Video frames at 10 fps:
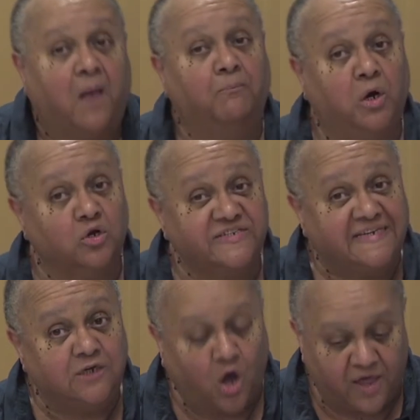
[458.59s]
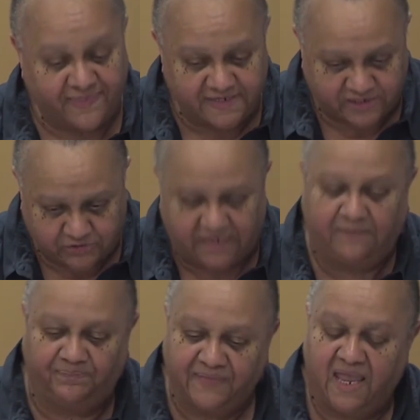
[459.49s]
person on the street
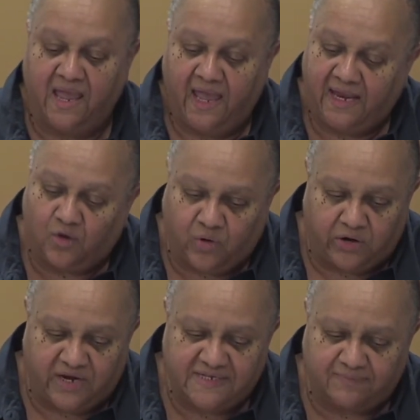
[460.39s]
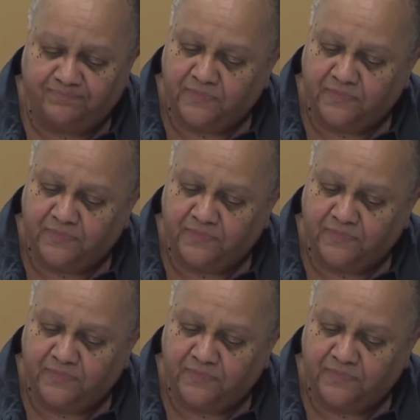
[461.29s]
and queries,